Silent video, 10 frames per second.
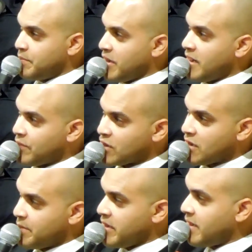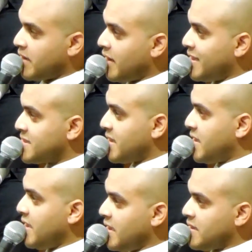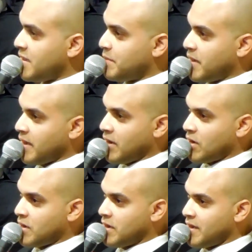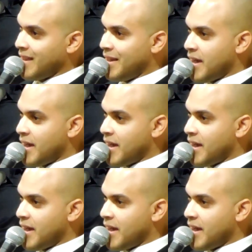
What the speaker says: being able to come here as a kid, get my hair cut,